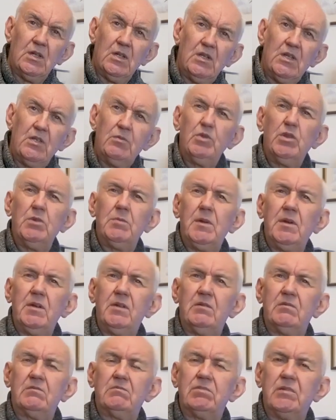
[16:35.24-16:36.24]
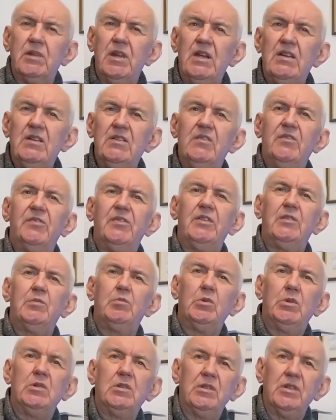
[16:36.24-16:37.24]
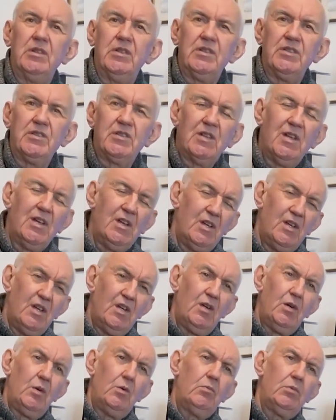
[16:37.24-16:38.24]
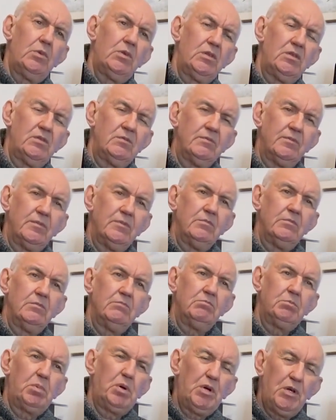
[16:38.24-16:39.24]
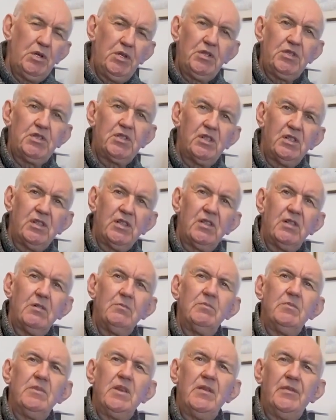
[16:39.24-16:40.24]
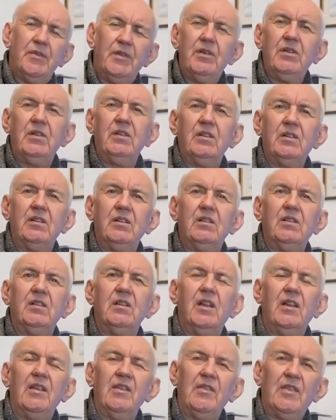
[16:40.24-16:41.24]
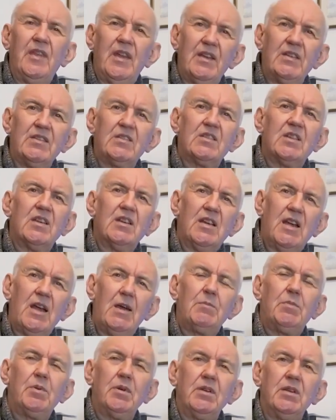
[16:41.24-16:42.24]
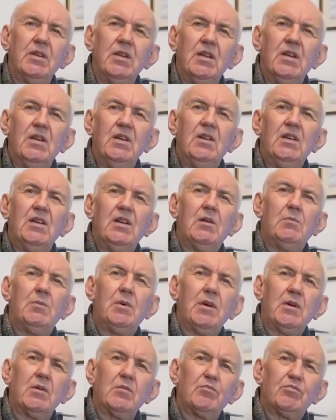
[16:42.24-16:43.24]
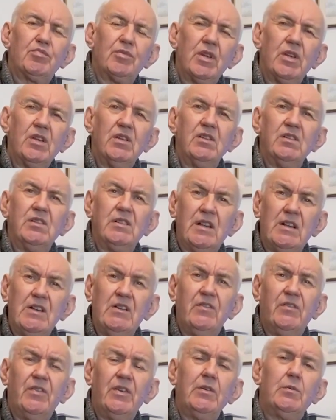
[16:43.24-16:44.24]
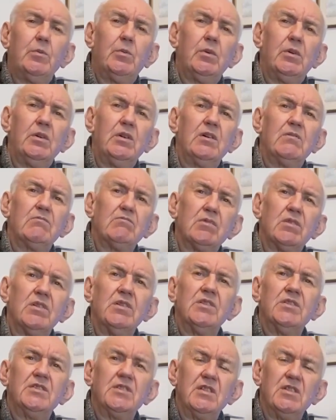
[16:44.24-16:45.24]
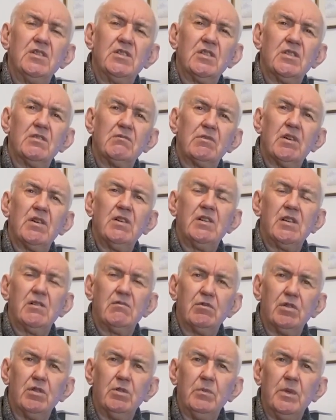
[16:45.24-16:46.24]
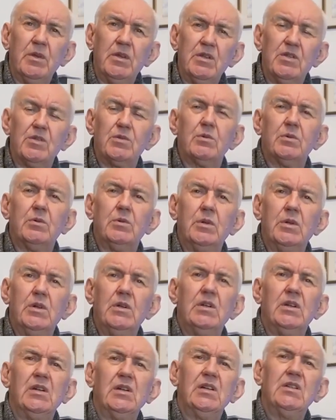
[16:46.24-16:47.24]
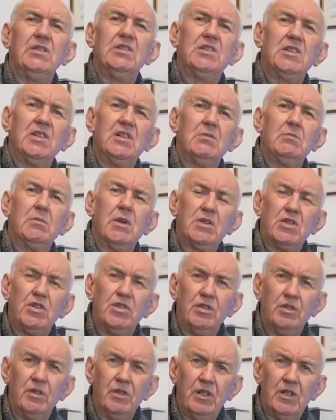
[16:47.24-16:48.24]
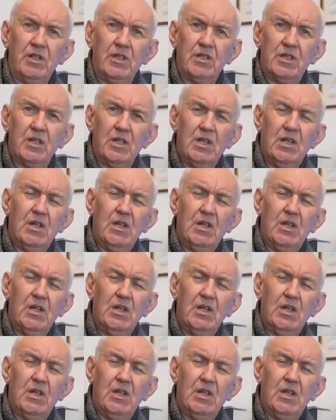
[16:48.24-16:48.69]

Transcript: And then what about end-fed wires? Well, personally, I'm never that happy about bringing an end-fed wire right into the radio room, into an antenna matching unit.